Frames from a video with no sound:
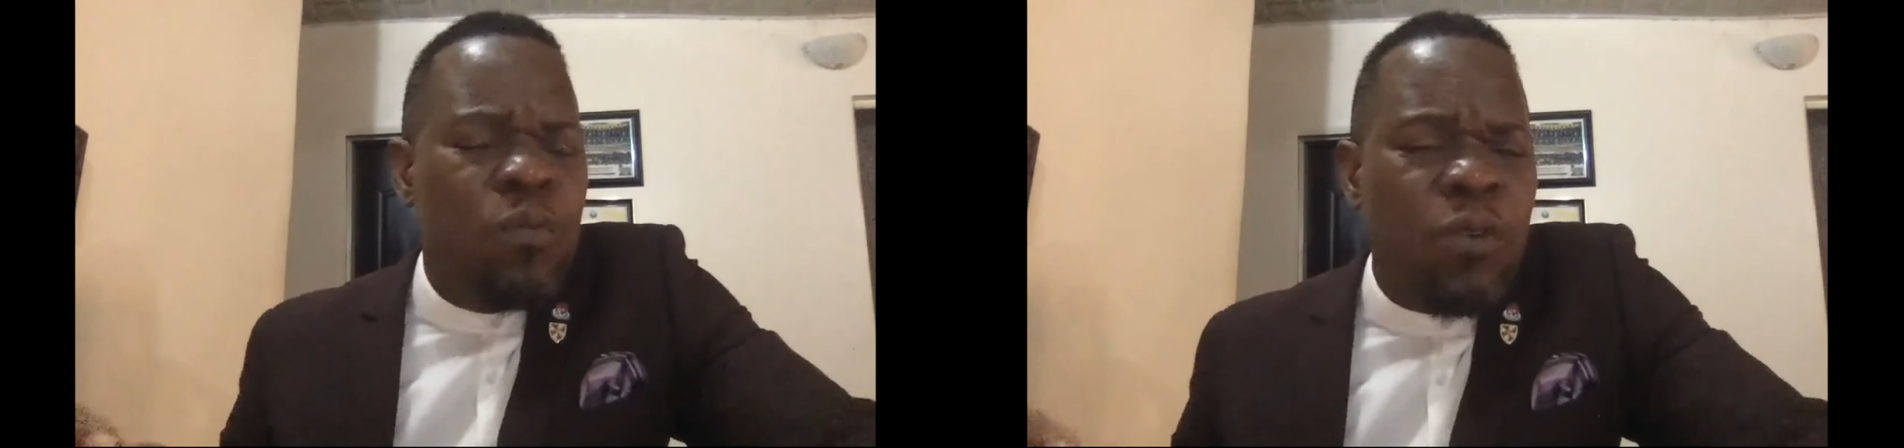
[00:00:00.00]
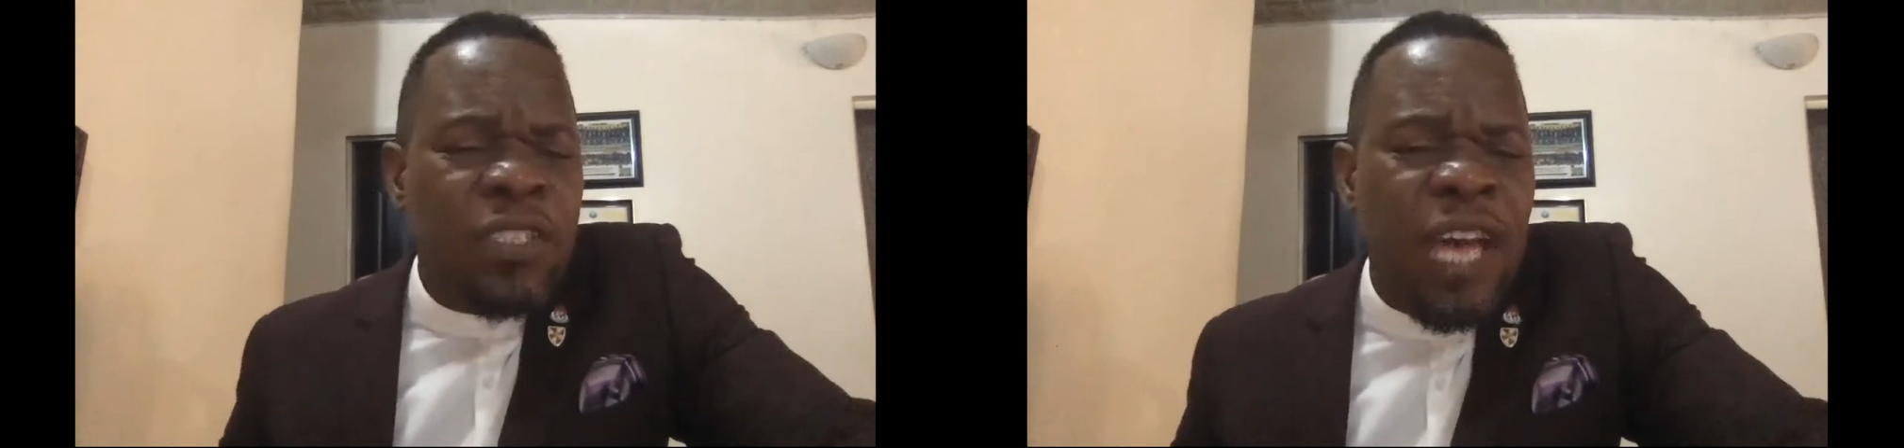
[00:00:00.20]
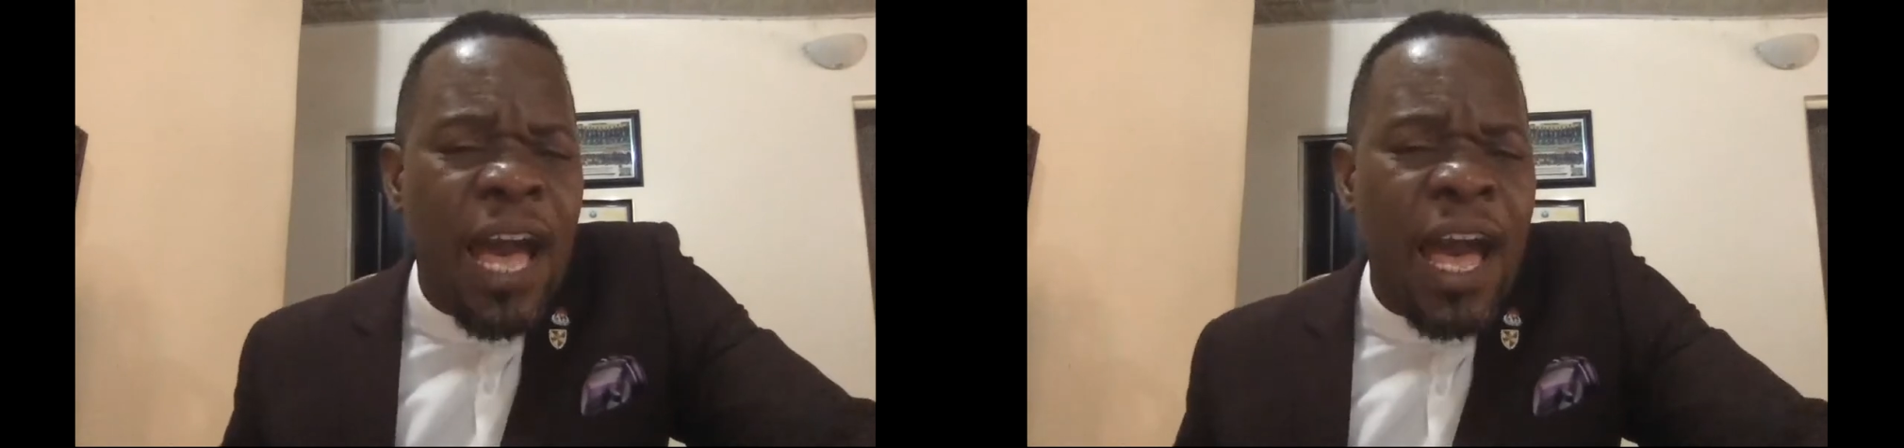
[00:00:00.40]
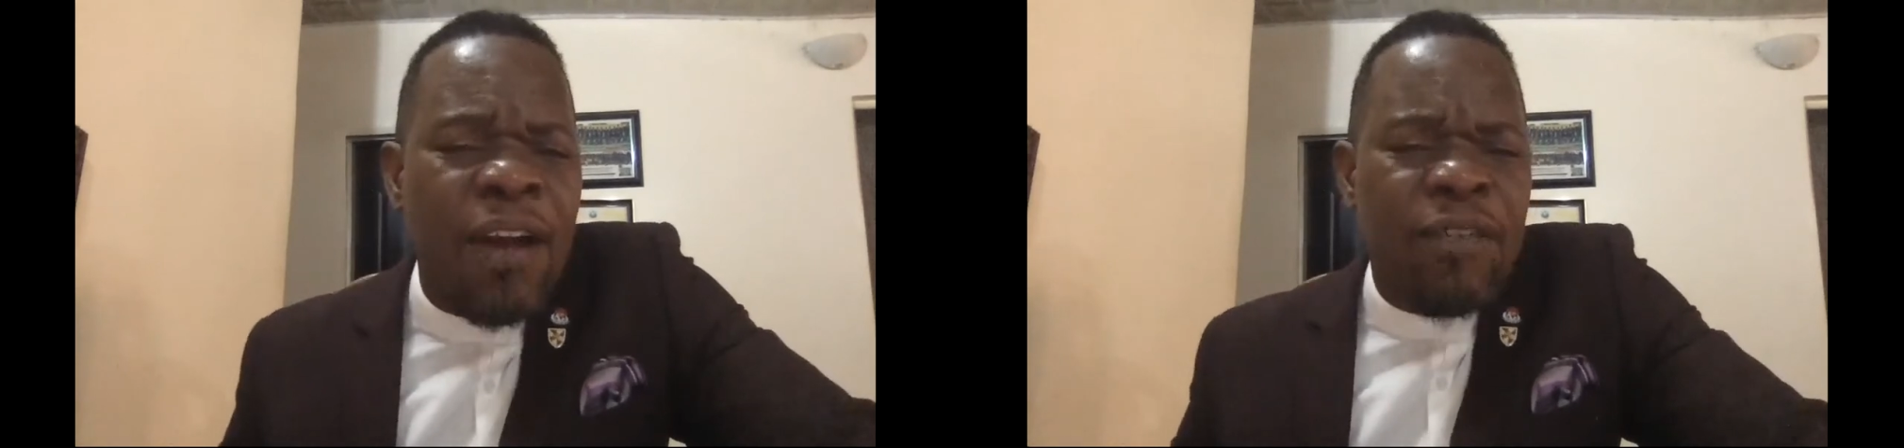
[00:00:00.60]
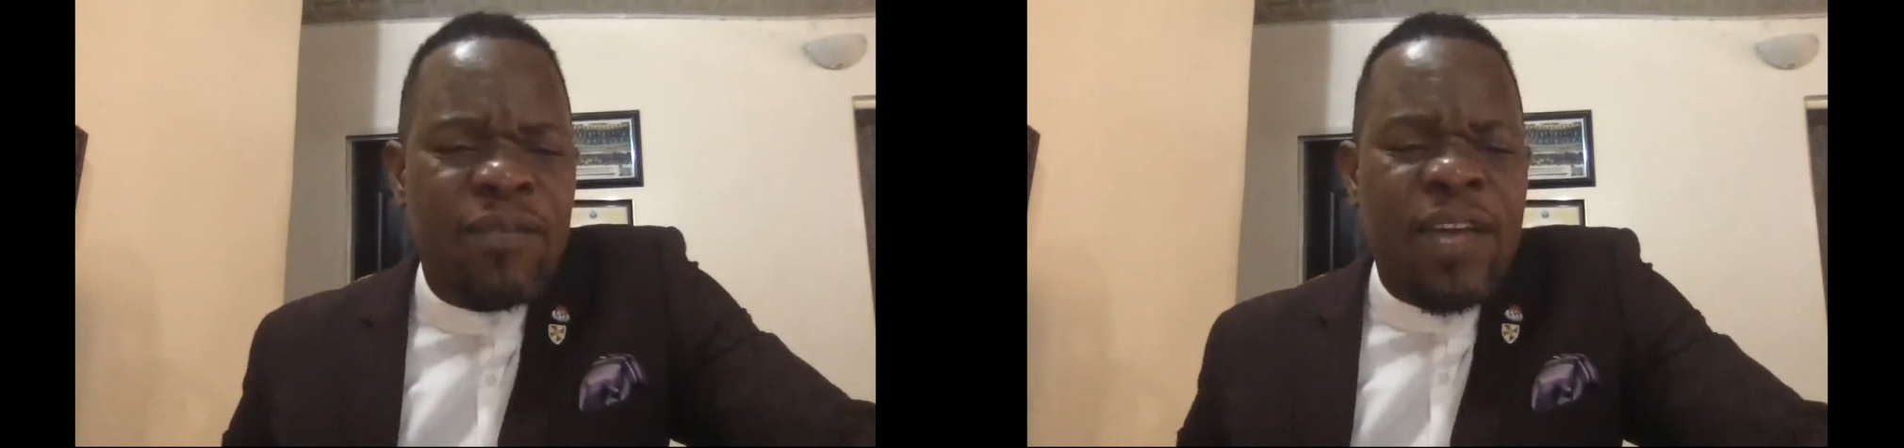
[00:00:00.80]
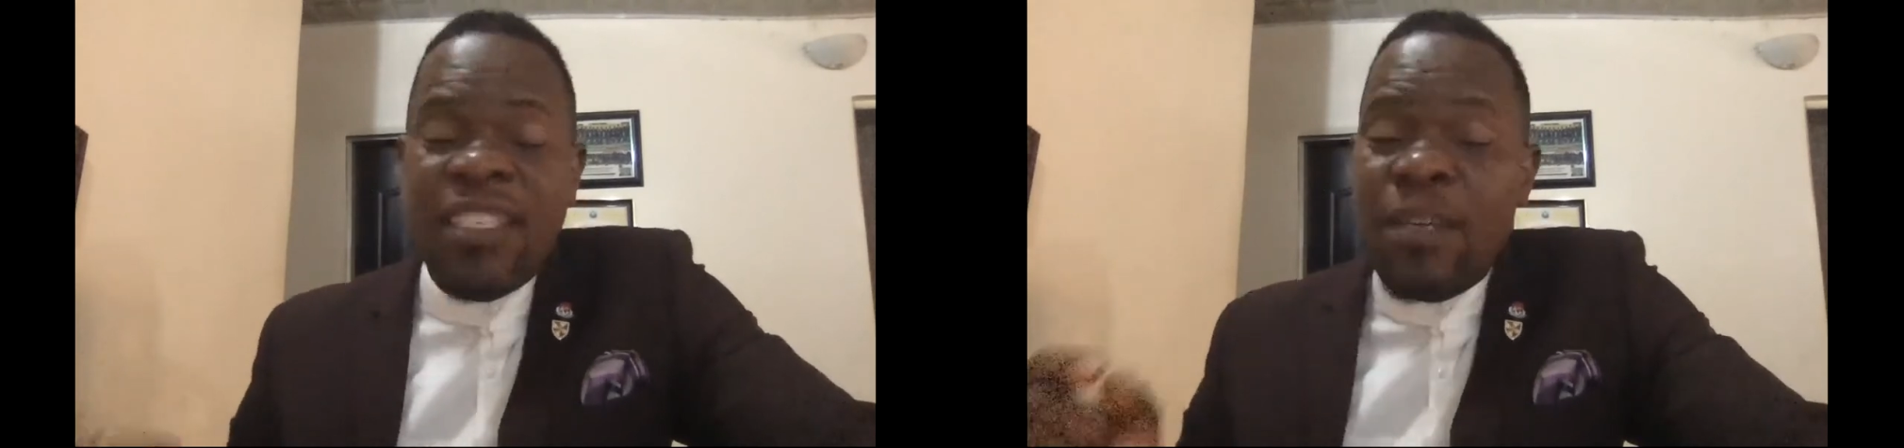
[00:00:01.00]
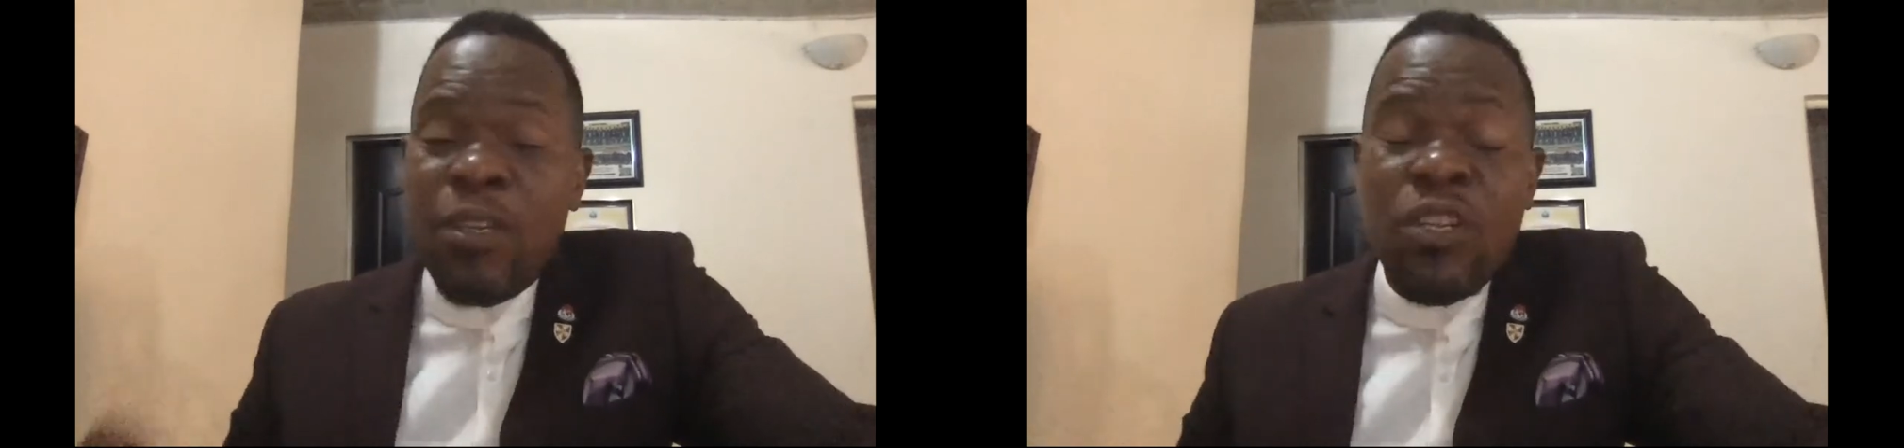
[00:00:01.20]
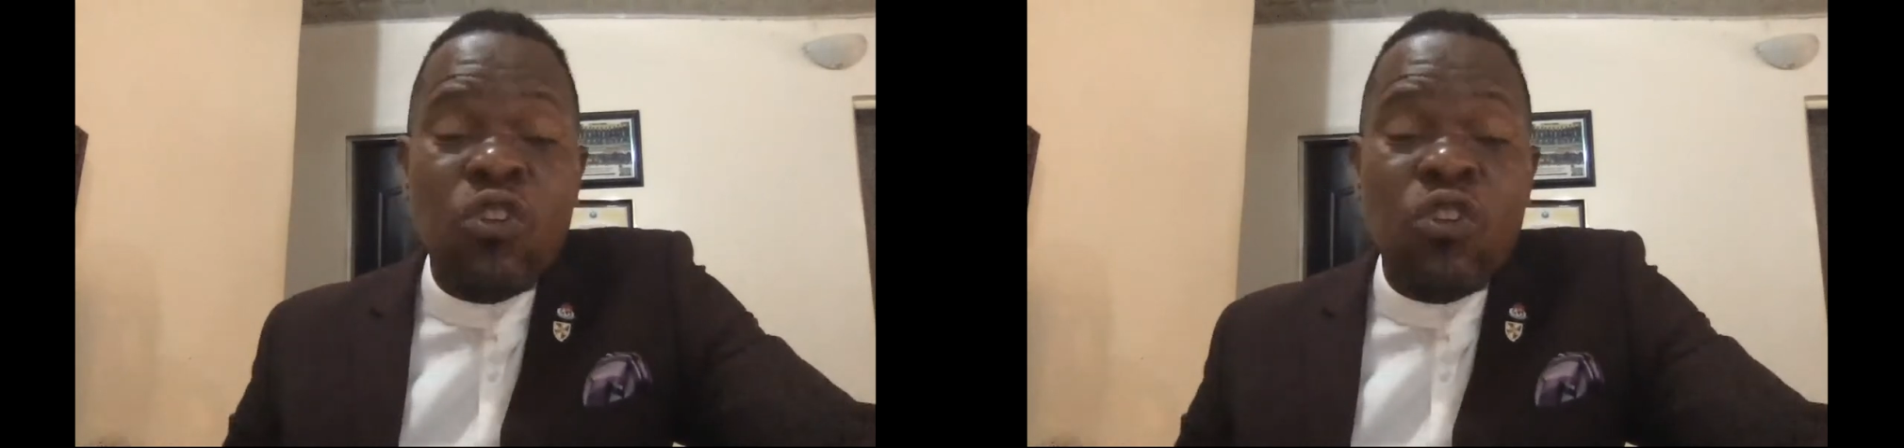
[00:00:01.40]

must have, as a mediator,